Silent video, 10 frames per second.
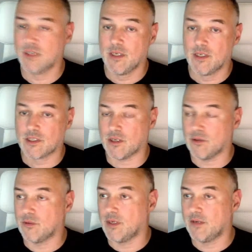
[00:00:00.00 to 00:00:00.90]
So
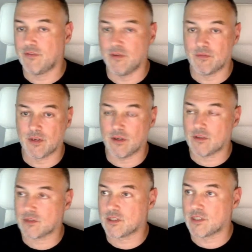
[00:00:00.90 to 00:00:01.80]
if you've
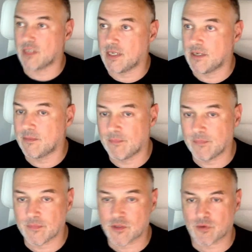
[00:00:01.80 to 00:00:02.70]
got
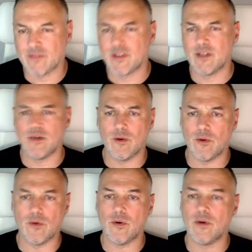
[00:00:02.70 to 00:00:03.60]
Scrivener
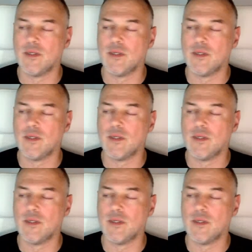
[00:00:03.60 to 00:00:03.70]
or